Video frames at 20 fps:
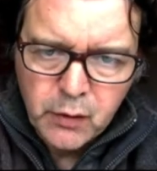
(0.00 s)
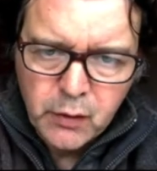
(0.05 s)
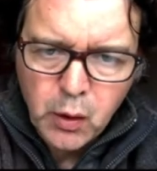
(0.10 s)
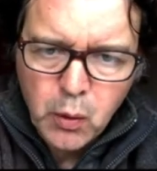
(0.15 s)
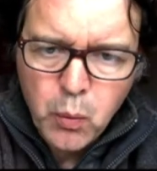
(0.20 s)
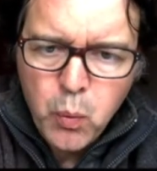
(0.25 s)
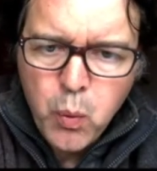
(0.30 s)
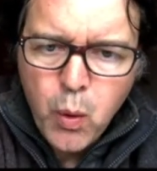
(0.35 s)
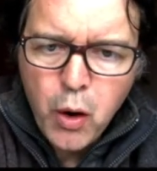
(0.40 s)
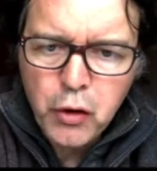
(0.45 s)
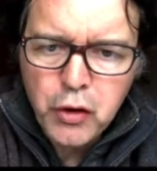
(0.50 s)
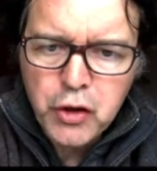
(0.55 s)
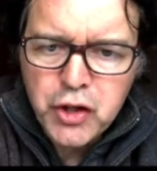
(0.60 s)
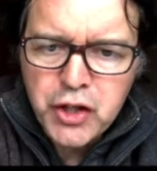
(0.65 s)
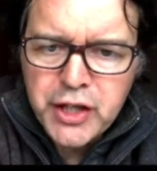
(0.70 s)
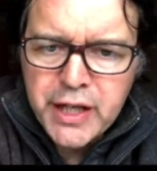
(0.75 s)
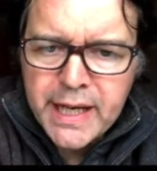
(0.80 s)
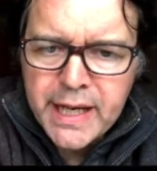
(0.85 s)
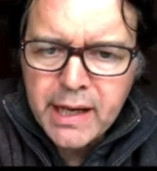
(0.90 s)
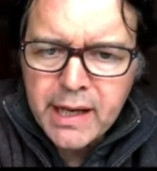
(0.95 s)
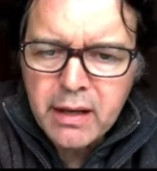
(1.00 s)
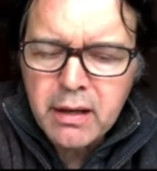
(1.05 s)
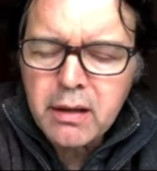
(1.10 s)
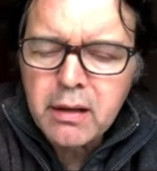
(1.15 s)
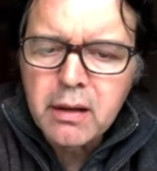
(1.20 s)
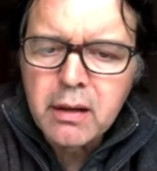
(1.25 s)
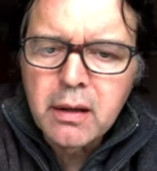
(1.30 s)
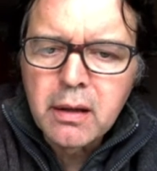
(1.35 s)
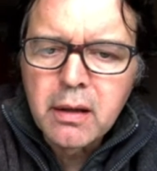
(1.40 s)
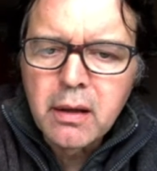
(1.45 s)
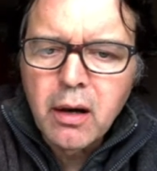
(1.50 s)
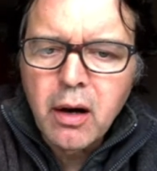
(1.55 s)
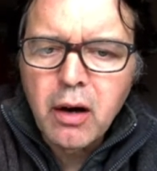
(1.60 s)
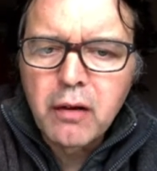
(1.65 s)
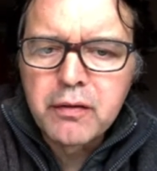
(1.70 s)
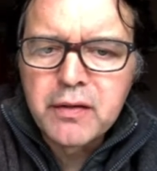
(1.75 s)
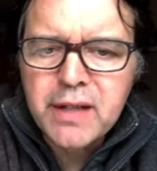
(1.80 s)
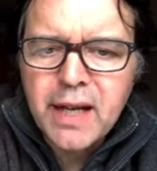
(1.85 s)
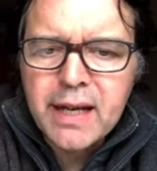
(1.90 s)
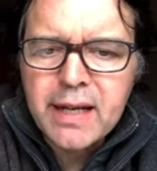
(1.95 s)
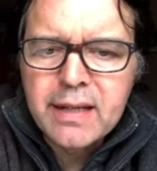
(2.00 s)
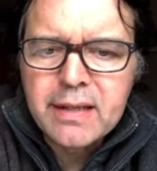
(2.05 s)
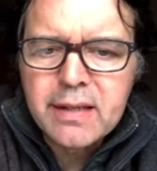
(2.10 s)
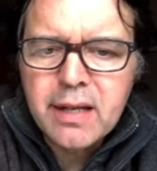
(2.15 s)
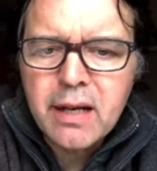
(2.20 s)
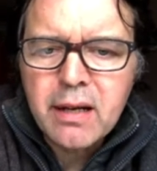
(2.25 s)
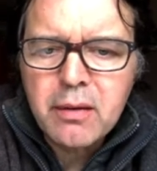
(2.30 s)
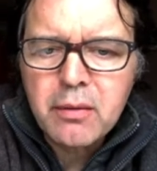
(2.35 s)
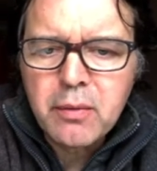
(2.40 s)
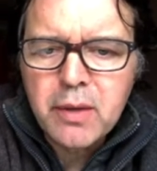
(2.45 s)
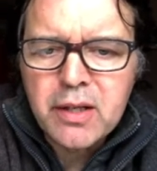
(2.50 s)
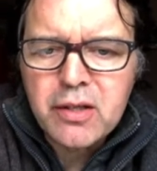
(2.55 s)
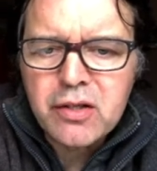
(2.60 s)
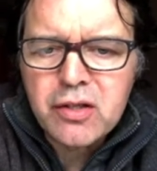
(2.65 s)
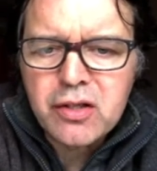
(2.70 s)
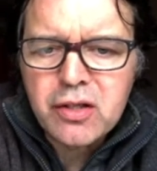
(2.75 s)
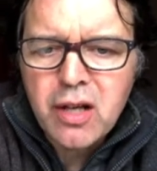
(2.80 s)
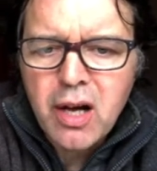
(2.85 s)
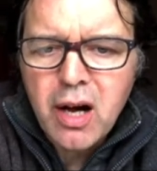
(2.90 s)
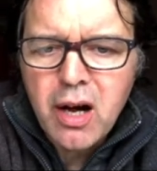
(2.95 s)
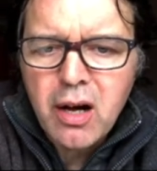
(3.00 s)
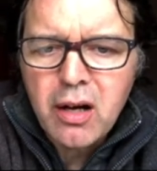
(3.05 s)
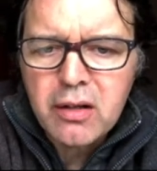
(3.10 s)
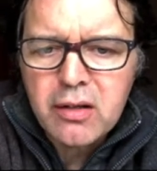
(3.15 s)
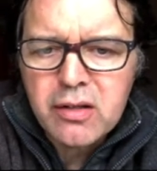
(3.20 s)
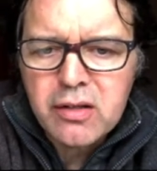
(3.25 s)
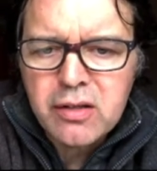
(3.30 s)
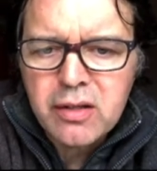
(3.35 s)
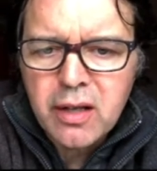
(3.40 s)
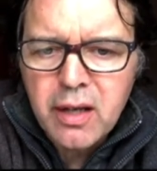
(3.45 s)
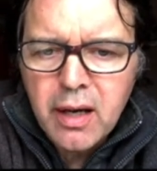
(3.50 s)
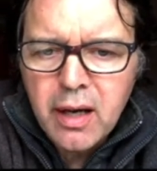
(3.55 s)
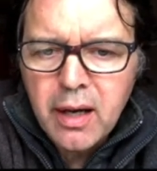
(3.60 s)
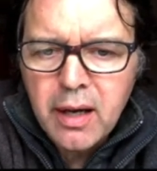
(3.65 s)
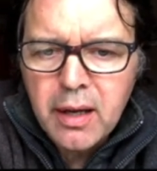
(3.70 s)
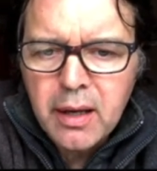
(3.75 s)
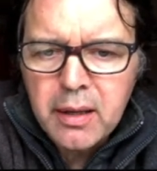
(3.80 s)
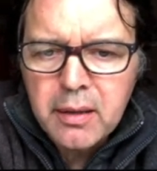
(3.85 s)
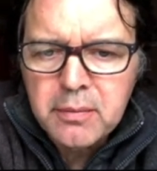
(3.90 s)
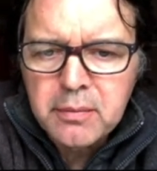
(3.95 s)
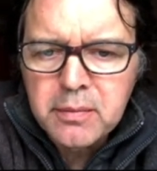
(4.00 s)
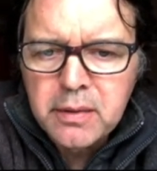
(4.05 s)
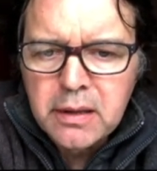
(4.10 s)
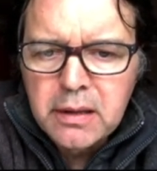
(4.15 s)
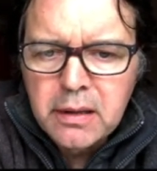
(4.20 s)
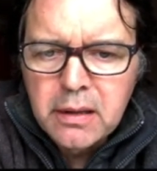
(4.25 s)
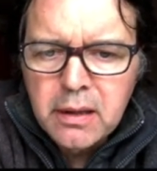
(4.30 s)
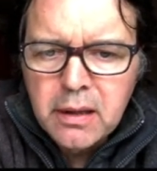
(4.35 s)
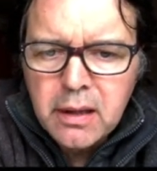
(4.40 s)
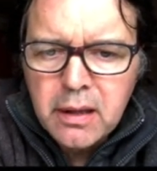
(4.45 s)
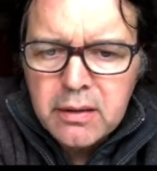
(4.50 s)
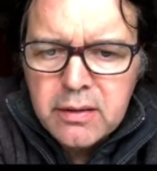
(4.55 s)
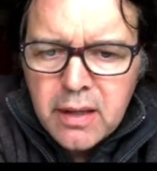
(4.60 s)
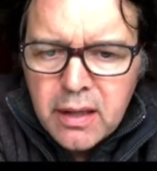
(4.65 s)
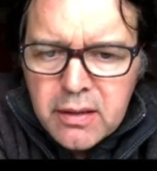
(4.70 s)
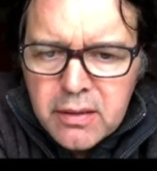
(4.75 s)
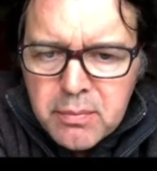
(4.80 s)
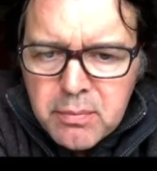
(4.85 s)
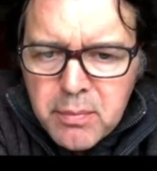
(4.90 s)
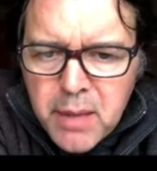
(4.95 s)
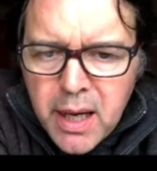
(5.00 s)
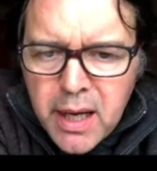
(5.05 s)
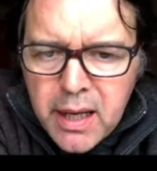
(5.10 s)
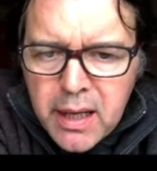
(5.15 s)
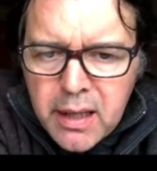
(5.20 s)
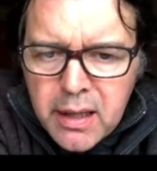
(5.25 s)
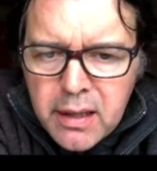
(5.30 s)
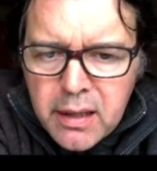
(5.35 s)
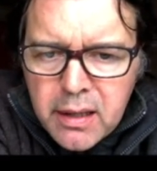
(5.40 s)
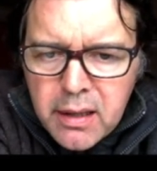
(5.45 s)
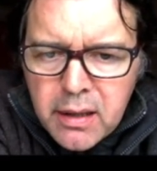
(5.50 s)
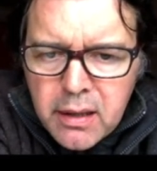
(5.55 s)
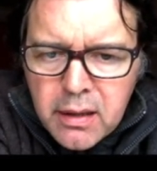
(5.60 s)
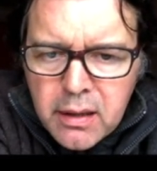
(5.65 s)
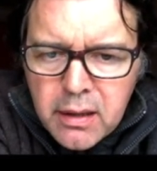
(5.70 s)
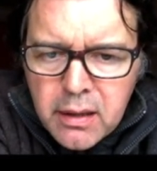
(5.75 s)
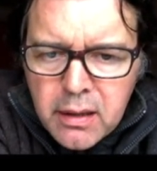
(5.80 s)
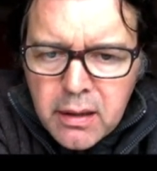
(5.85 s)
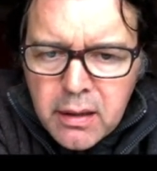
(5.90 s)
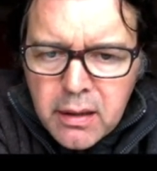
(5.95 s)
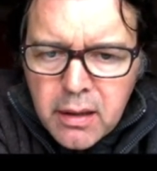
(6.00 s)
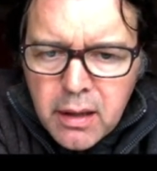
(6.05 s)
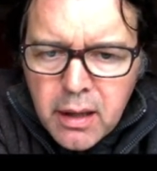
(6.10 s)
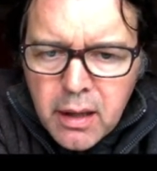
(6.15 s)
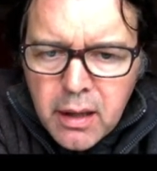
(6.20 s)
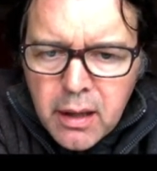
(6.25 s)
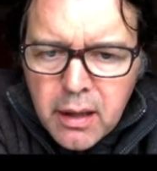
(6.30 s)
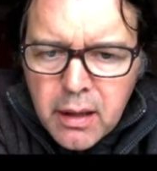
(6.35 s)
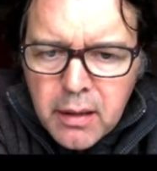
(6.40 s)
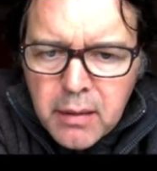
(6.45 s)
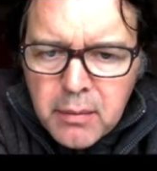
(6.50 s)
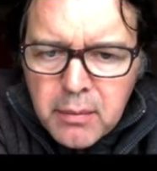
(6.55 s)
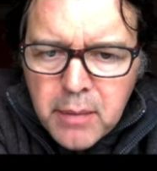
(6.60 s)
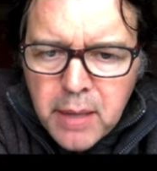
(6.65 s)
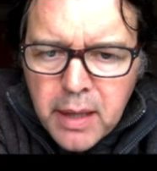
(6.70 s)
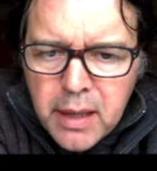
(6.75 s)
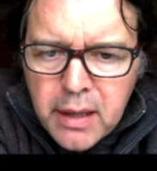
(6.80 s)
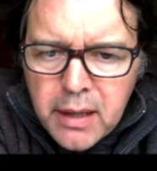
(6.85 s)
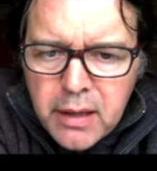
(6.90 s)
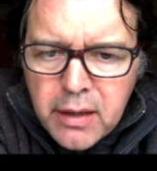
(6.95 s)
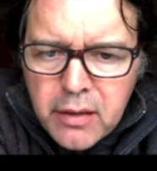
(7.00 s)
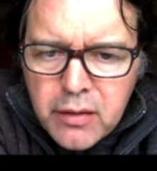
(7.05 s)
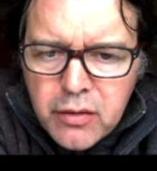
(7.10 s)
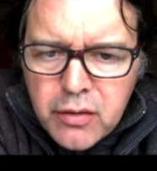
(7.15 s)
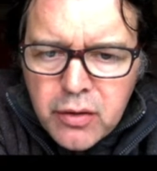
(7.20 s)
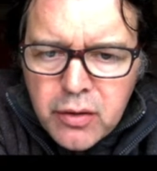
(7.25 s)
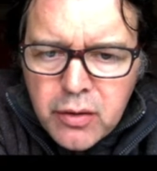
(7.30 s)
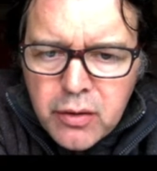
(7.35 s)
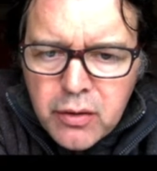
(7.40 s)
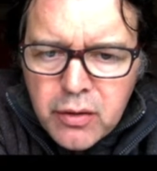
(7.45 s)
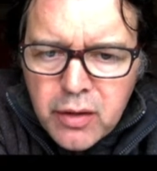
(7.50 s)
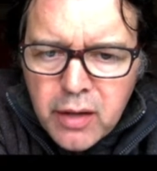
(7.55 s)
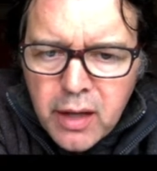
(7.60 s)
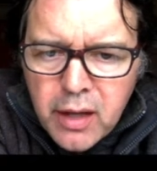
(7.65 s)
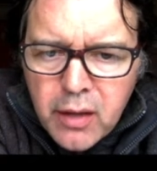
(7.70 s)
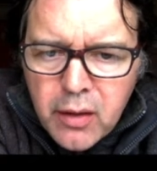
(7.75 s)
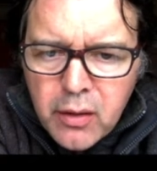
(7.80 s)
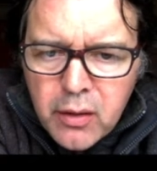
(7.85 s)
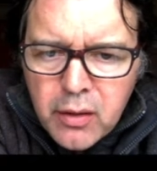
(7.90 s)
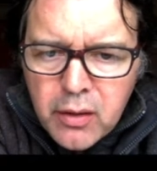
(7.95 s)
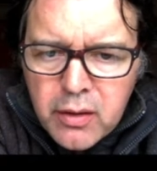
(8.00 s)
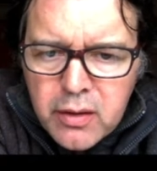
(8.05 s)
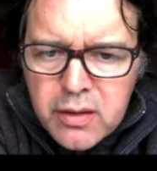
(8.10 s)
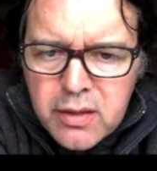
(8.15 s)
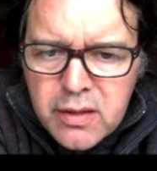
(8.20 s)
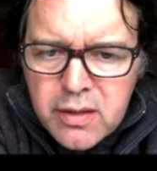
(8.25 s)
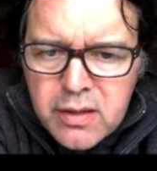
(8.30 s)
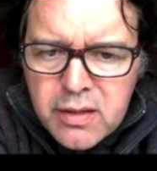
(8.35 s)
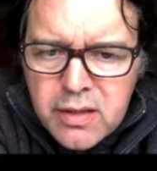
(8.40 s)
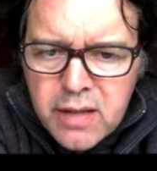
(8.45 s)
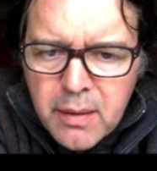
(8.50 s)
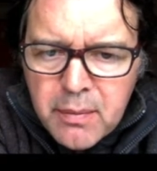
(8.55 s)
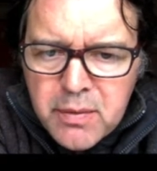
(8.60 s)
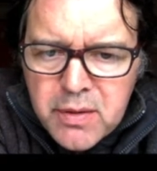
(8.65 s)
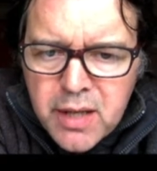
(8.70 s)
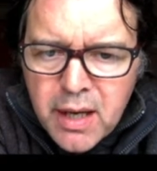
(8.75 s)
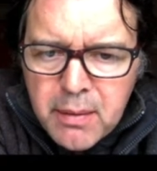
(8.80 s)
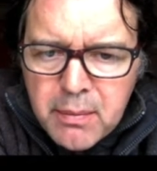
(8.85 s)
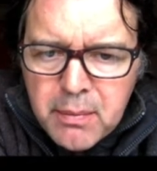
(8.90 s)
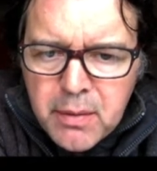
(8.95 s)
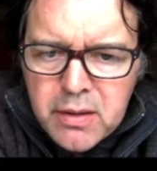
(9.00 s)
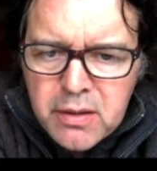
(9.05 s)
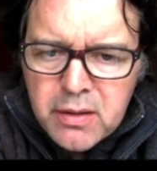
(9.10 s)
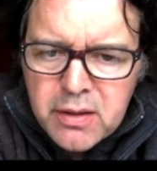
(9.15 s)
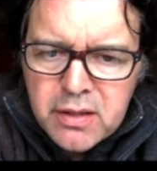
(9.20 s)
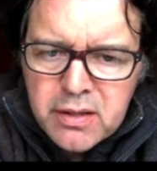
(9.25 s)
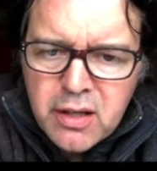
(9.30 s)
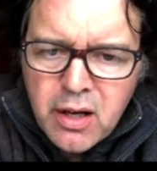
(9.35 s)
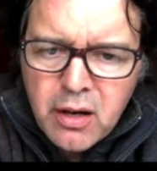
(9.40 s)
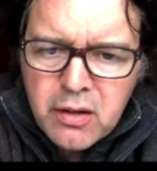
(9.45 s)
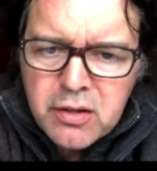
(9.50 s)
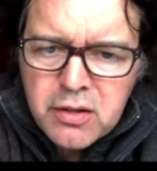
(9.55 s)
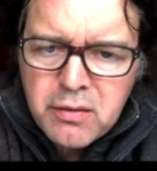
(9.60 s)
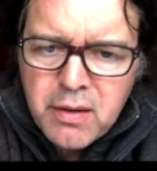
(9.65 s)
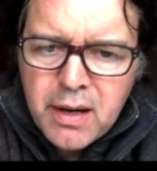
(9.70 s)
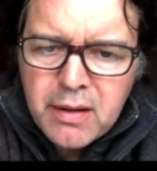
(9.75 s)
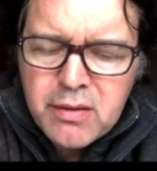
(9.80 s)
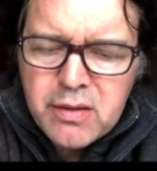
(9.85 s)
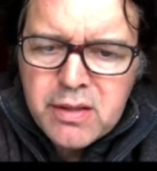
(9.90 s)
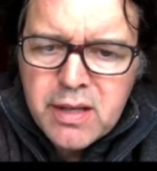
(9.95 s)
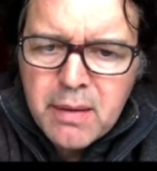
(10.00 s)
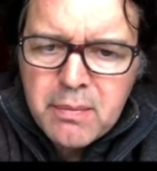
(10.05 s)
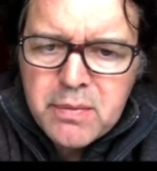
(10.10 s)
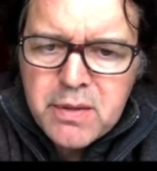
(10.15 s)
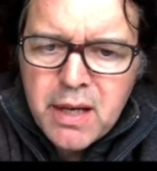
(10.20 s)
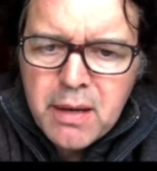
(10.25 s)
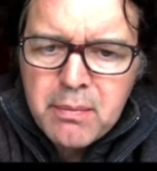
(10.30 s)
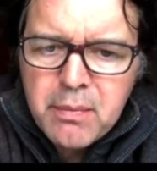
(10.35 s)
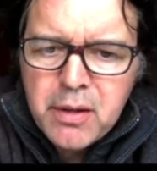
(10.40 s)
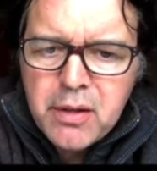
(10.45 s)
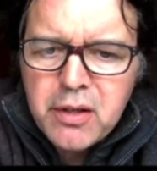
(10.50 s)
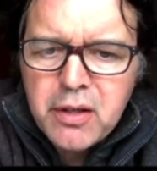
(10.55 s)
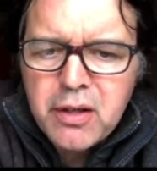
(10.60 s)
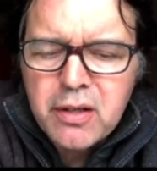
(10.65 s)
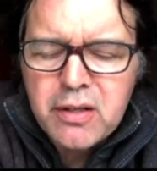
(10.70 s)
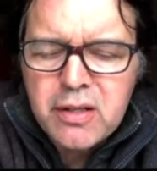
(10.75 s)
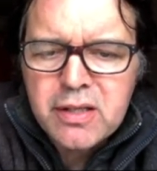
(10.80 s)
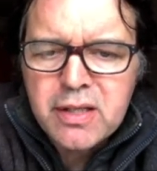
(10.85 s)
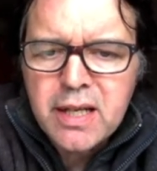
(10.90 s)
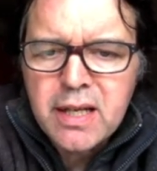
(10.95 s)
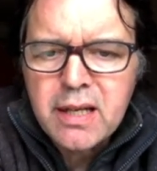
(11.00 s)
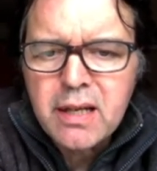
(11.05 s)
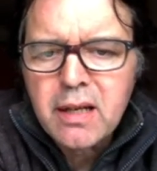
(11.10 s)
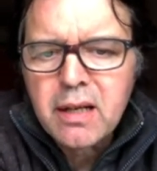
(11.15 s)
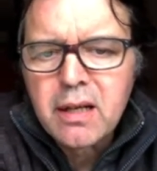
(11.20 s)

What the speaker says: 1 year of data, which starts, so that's May, June, July, August, September. So it starts around September, and you can see